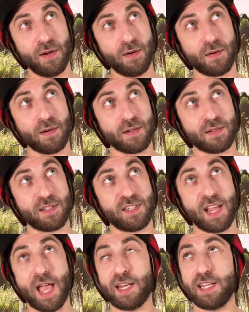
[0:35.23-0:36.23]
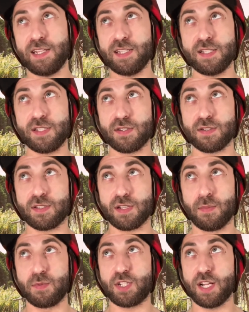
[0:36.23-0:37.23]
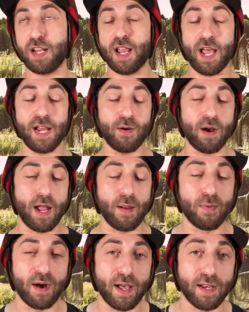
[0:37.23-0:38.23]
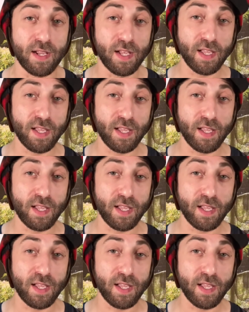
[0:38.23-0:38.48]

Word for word: or Denny's or some shit. Anyway, bud.